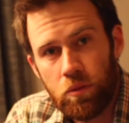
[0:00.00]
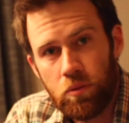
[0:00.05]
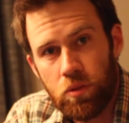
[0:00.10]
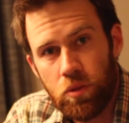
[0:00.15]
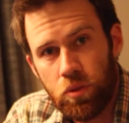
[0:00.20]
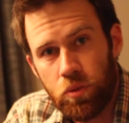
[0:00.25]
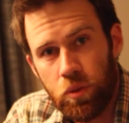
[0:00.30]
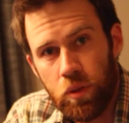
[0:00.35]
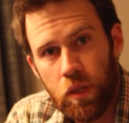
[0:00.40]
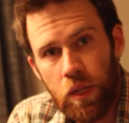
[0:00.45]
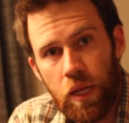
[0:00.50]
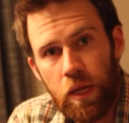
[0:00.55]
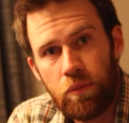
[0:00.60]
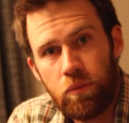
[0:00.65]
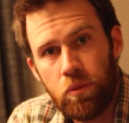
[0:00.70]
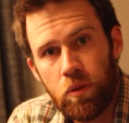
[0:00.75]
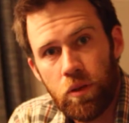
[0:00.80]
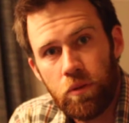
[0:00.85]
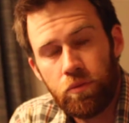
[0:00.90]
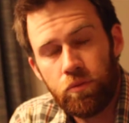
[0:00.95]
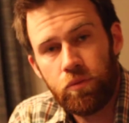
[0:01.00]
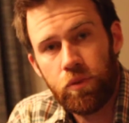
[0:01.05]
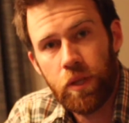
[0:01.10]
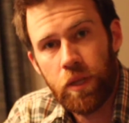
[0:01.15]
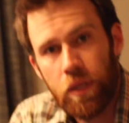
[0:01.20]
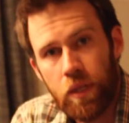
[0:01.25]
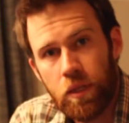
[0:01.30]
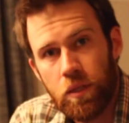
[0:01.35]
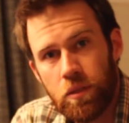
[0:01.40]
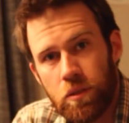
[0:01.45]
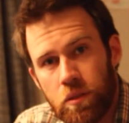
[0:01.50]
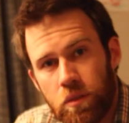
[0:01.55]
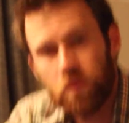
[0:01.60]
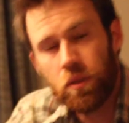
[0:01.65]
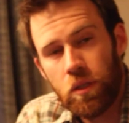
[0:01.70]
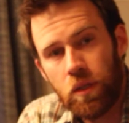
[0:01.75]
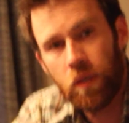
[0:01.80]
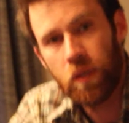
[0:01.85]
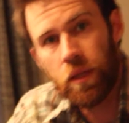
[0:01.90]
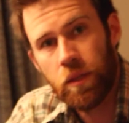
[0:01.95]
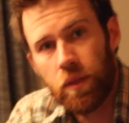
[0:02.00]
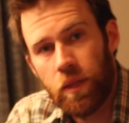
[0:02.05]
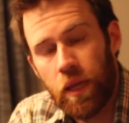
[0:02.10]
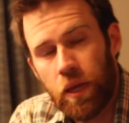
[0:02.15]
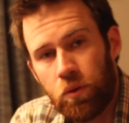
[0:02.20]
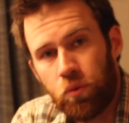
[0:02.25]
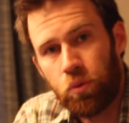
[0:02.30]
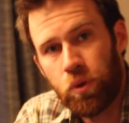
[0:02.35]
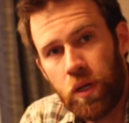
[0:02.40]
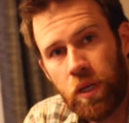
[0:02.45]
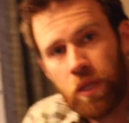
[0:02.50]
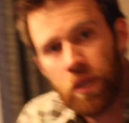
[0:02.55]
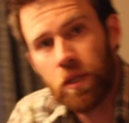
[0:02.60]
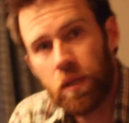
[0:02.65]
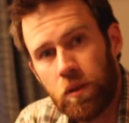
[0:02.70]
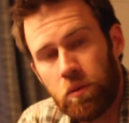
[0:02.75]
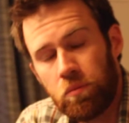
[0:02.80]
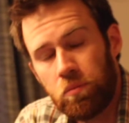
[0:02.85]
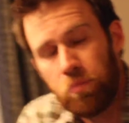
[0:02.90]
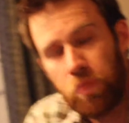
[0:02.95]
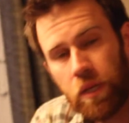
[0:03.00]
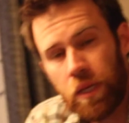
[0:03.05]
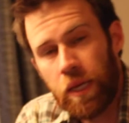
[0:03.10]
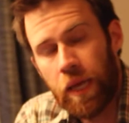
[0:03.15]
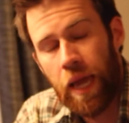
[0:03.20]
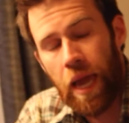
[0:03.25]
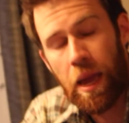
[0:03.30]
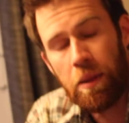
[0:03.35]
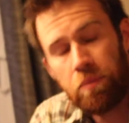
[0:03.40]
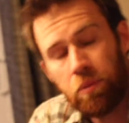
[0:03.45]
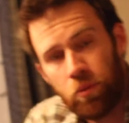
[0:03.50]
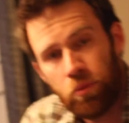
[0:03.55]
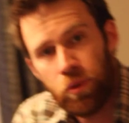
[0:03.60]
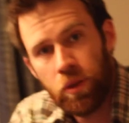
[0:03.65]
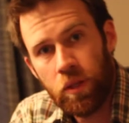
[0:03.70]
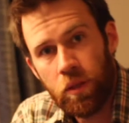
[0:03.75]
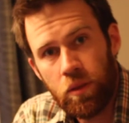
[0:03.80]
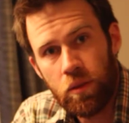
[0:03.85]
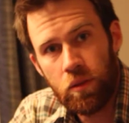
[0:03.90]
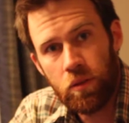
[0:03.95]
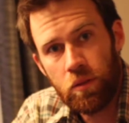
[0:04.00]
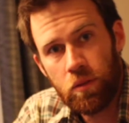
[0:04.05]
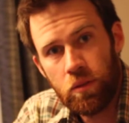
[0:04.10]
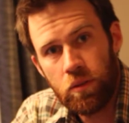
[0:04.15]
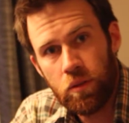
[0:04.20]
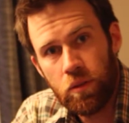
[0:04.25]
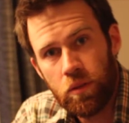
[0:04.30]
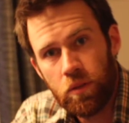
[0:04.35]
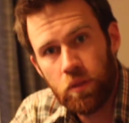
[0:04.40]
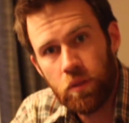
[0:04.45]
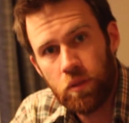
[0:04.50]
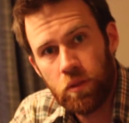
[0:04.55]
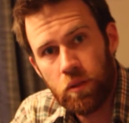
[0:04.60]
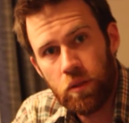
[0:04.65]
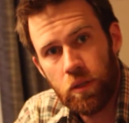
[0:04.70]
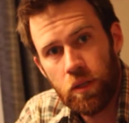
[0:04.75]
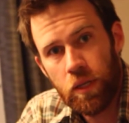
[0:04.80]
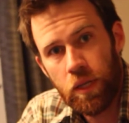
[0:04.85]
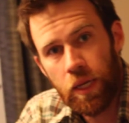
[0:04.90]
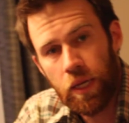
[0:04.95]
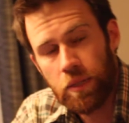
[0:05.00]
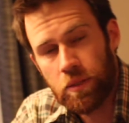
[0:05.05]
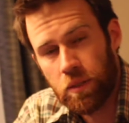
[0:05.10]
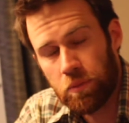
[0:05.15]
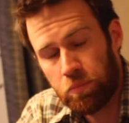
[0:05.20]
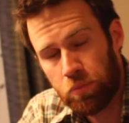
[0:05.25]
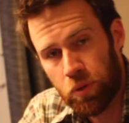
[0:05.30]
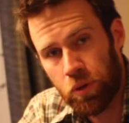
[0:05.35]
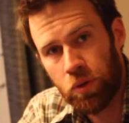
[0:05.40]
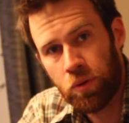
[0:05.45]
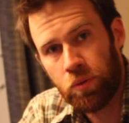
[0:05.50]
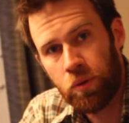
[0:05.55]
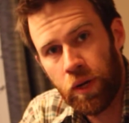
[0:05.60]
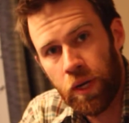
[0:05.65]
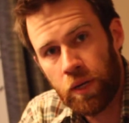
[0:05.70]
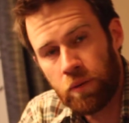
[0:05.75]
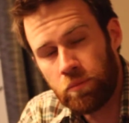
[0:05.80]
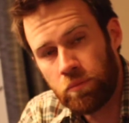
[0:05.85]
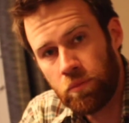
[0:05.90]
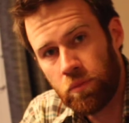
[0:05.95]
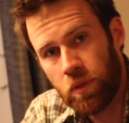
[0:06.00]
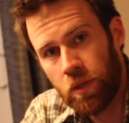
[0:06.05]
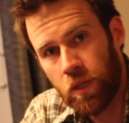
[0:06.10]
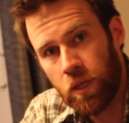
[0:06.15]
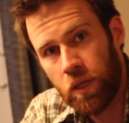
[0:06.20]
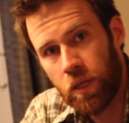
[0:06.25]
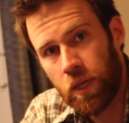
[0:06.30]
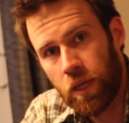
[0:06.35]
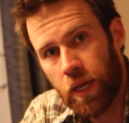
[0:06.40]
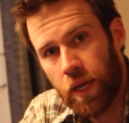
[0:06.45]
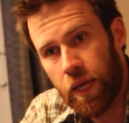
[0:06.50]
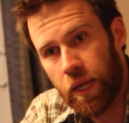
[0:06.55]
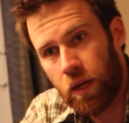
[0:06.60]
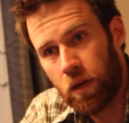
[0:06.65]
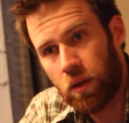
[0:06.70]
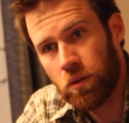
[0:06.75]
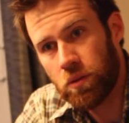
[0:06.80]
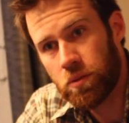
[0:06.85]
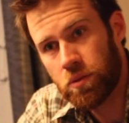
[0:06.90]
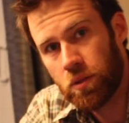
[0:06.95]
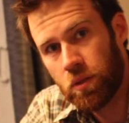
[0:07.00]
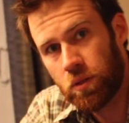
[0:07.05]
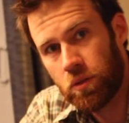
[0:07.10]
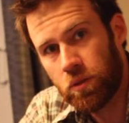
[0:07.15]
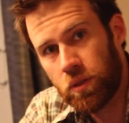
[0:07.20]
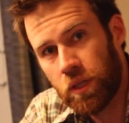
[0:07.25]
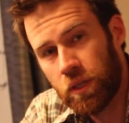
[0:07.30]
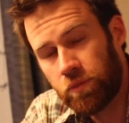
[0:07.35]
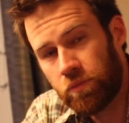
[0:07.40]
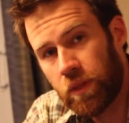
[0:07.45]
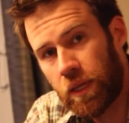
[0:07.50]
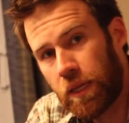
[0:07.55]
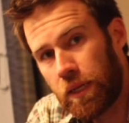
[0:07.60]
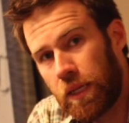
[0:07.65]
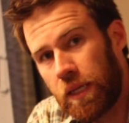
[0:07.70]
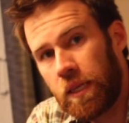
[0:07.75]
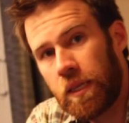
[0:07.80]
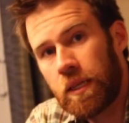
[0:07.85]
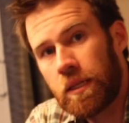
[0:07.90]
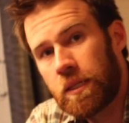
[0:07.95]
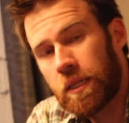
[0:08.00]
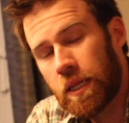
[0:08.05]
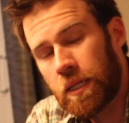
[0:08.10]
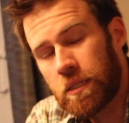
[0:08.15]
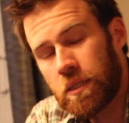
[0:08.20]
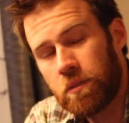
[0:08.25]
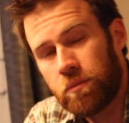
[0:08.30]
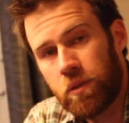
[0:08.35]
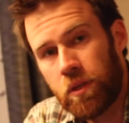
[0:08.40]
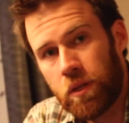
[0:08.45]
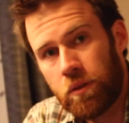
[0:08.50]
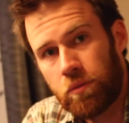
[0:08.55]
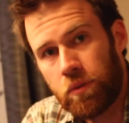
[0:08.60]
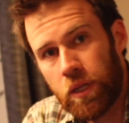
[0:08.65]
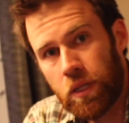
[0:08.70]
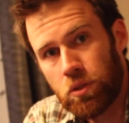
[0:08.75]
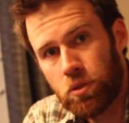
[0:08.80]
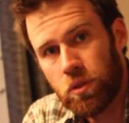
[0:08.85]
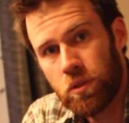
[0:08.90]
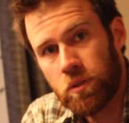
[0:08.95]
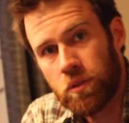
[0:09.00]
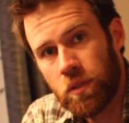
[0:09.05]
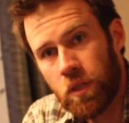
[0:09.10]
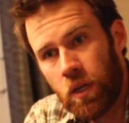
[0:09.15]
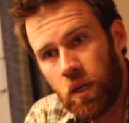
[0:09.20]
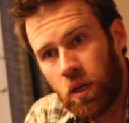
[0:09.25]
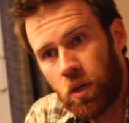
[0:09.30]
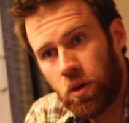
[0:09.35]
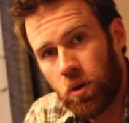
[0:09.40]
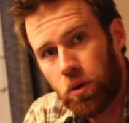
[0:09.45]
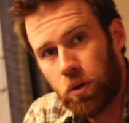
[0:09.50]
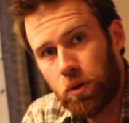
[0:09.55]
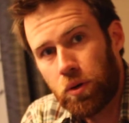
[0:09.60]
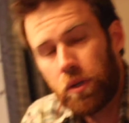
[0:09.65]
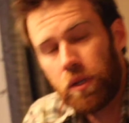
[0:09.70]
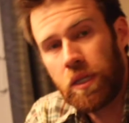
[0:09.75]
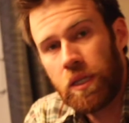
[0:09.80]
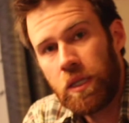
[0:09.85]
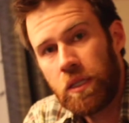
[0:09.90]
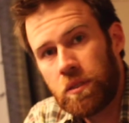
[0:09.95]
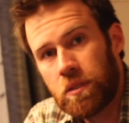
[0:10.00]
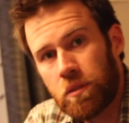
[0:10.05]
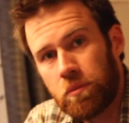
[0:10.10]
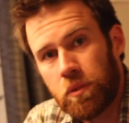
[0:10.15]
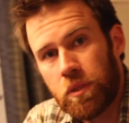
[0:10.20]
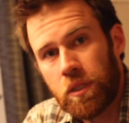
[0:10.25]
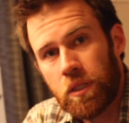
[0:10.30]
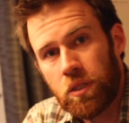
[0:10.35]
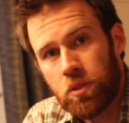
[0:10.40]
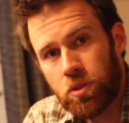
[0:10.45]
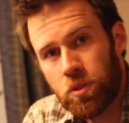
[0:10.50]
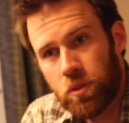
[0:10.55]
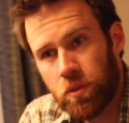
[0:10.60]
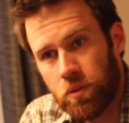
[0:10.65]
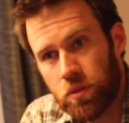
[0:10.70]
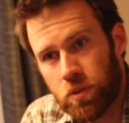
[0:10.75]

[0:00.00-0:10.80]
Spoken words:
to a level of fitness that we can be happy with as a program. And also, if they need intensive interventions or need some additional